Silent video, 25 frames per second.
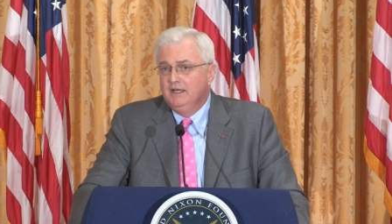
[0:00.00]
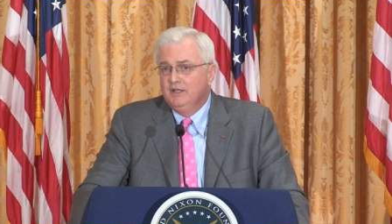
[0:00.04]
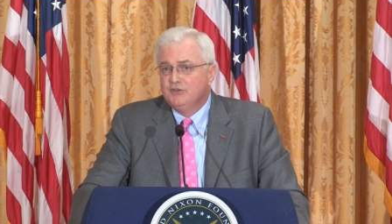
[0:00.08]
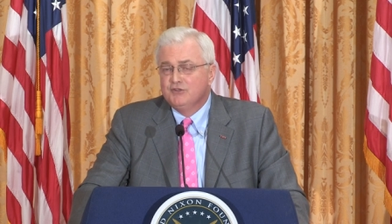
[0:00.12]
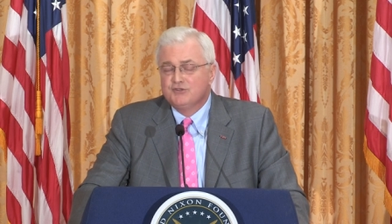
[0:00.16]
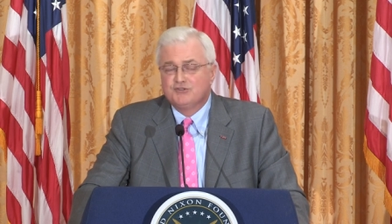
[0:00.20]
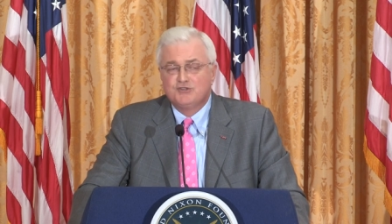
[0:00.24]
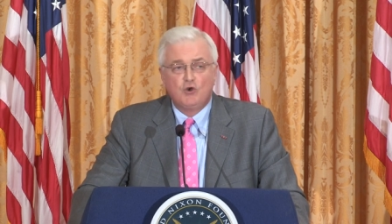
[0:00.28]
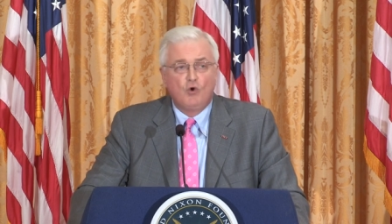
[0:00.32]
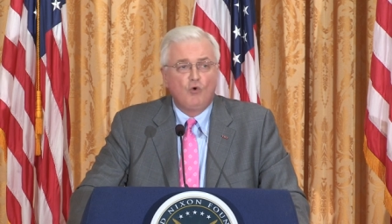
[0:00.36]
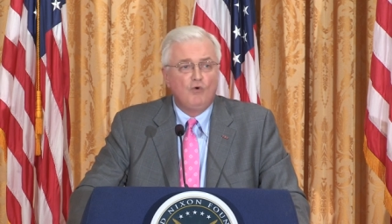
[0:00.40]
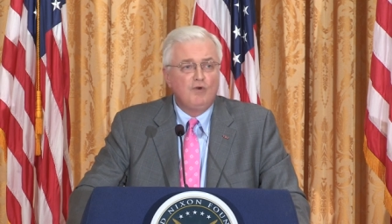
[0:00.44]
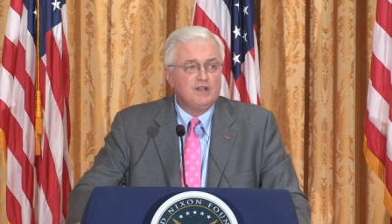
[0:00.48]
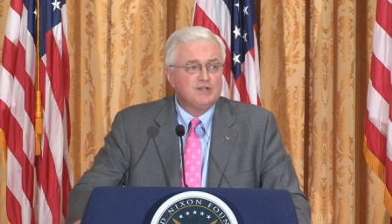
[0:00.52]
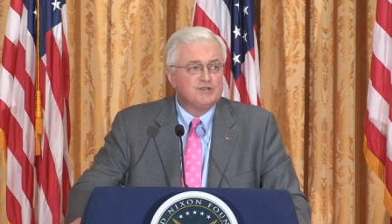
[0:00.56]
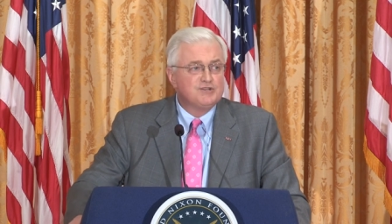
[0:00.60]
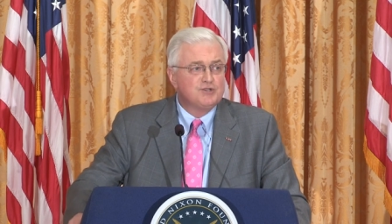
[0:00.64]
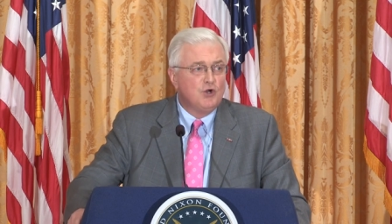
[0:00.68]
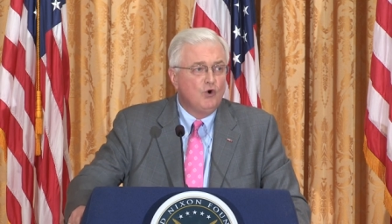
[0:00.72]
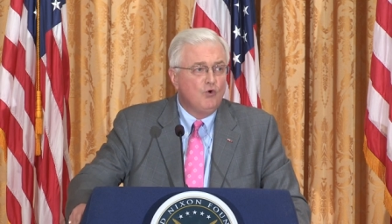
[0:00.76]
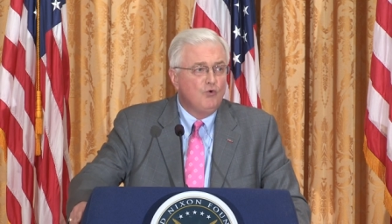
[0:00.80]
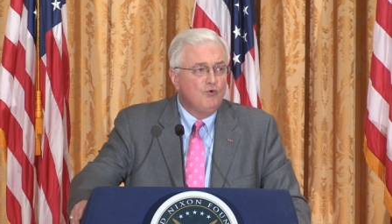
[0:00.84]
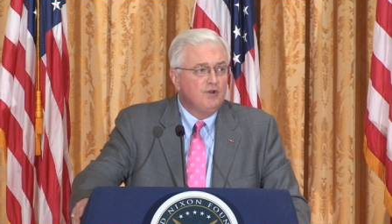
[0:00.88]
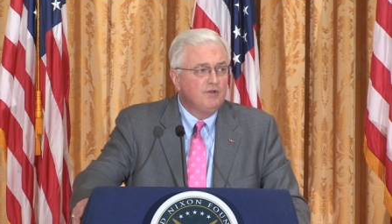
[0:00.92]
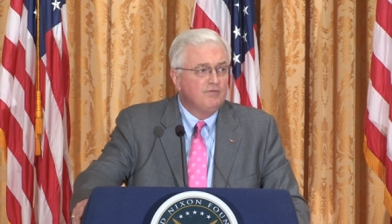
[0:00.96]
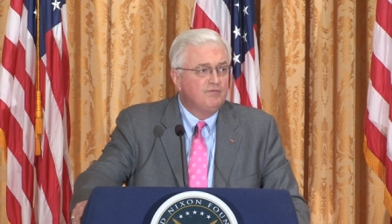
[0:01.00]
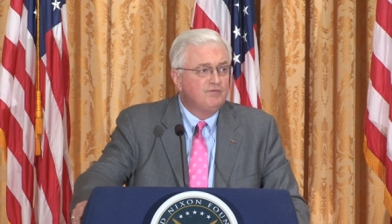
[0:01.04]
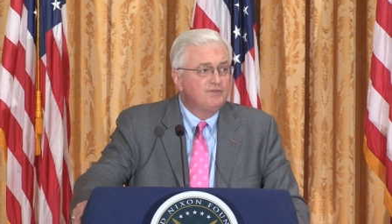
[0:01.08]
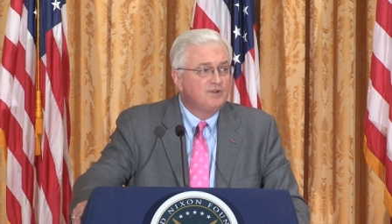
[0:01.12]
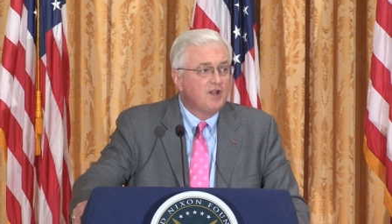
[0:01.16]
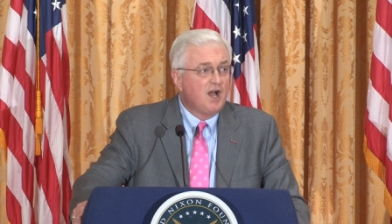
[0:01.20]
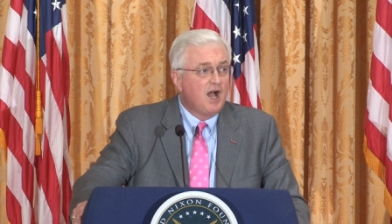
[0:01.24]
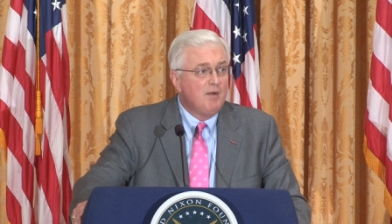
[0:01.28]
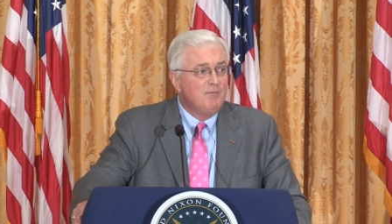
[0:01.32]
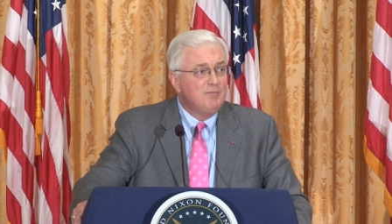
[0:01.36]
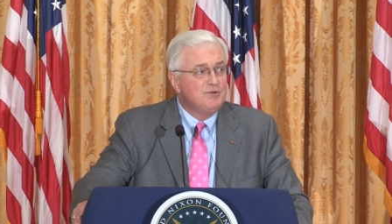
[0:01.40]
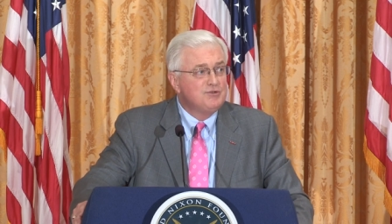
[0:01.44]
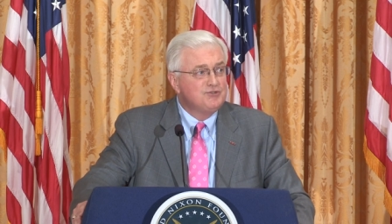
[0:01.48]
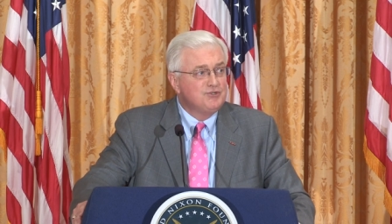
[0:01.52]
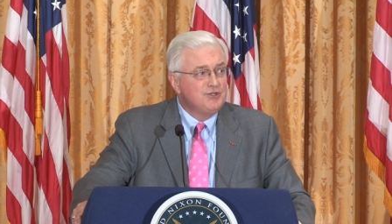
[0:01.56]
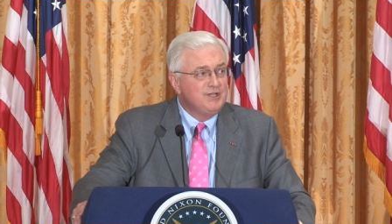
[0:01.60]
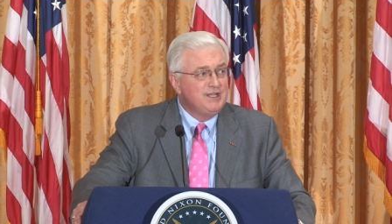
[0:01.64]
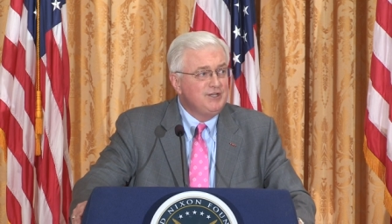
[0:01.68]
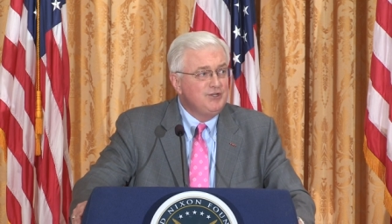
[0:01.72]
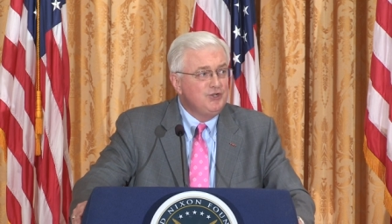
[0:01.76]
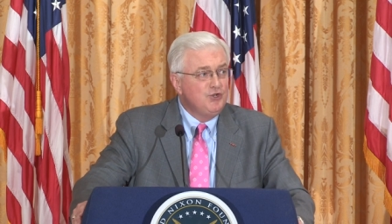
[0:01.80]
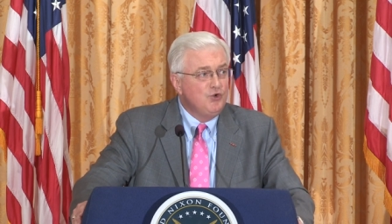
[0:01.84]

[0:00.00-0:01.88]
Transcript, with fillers: The story is told of Thomas E.